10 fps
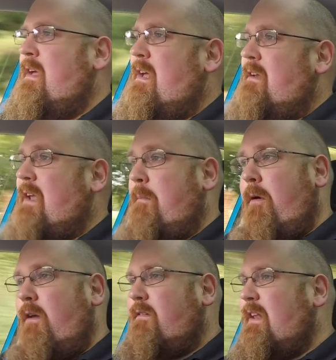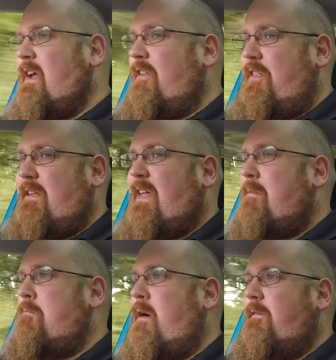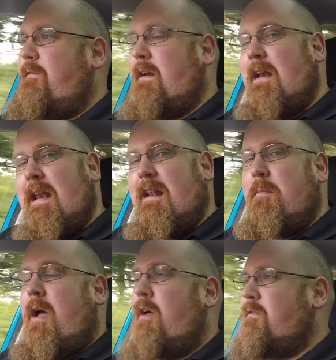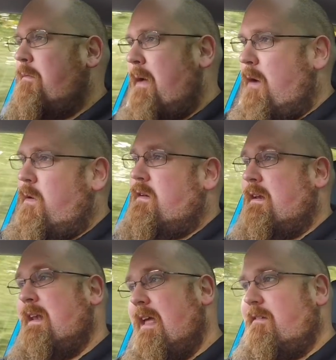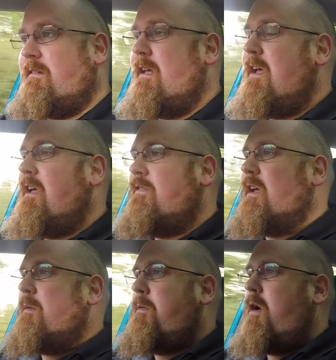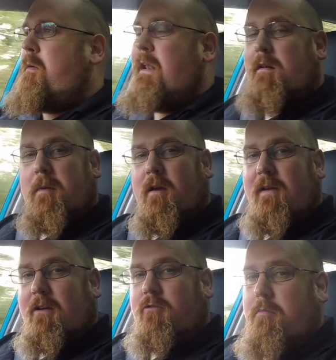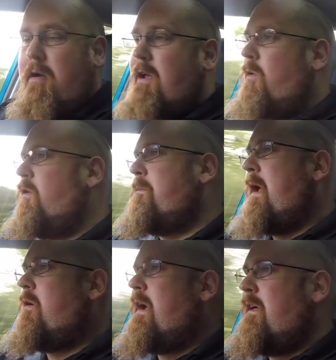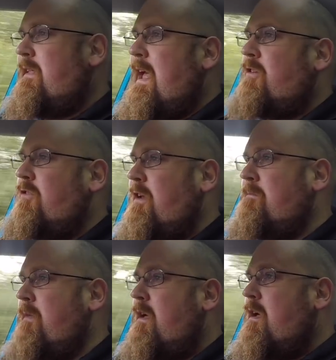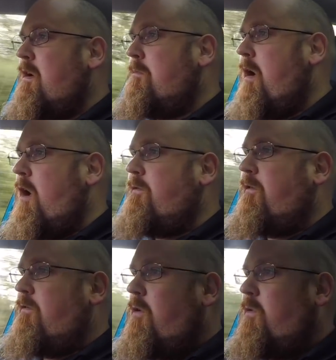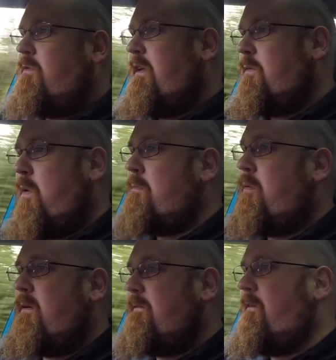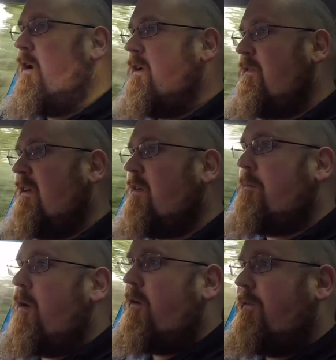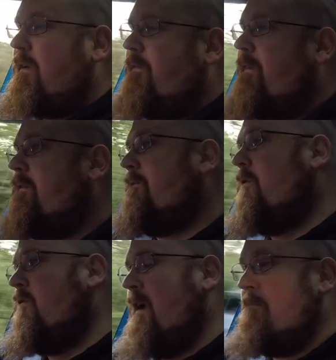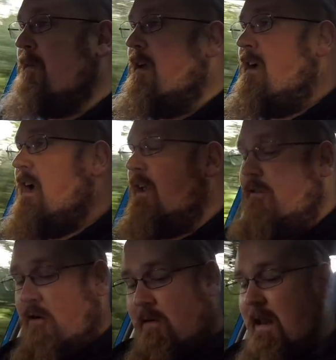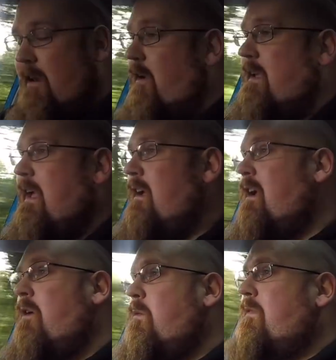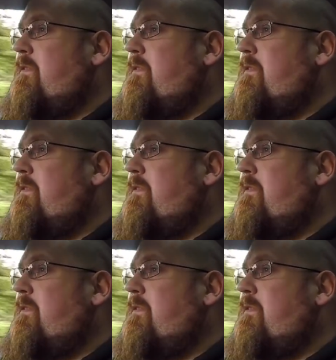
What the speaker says: Now, personally, I think that might feel a little bit underpowered unless they could put a little bit of extra brake horsepower out of the engine. But overall, this 1.5 is a perfect fit for it, and I do really like it with the